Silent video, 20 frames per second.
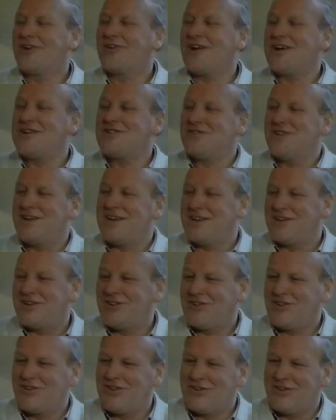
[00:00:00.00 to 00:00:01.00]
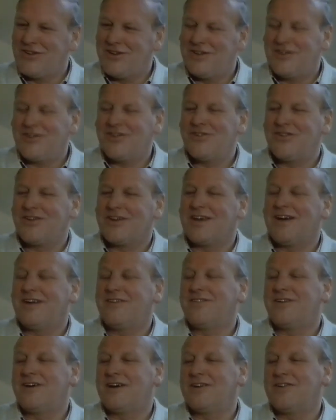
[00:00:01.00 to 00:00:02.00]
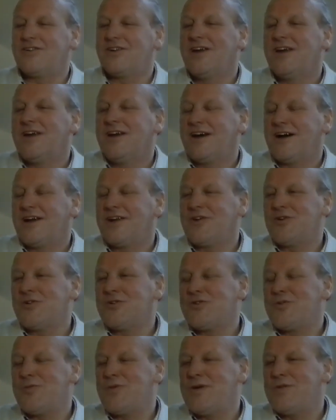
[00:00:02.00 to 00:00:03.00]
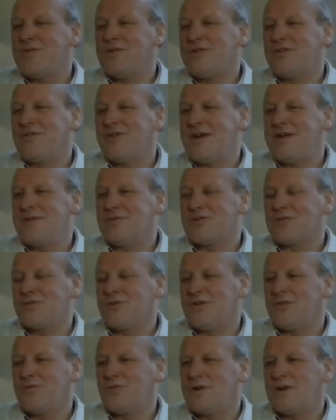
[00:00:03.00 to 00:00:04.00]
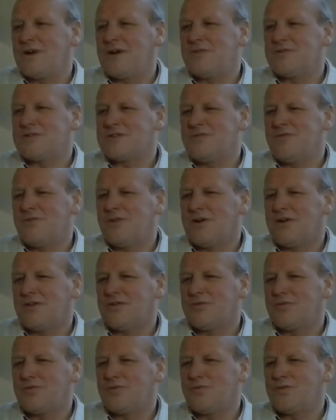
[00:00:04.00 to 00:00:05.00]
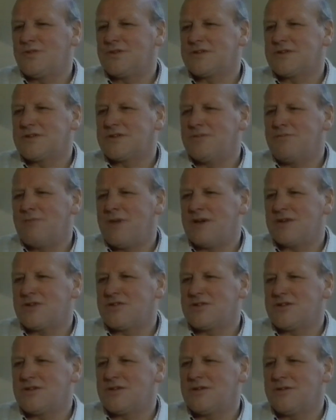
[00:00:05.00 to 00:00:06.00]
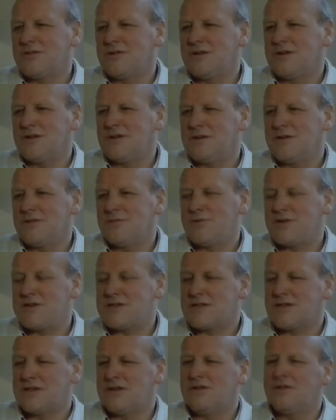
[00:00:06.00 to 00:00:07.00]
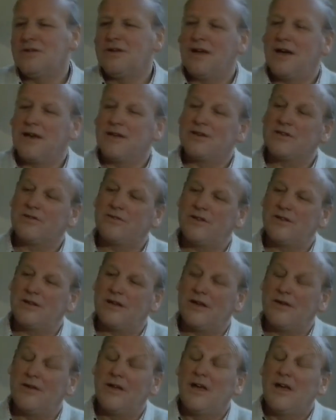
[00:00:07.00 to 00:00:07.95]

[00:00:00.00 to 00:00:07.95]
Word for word: I graduated to the, to the Cup final and there was another, the famous one where I was involved was the match in uh, Preston, Preston, and Huddersfield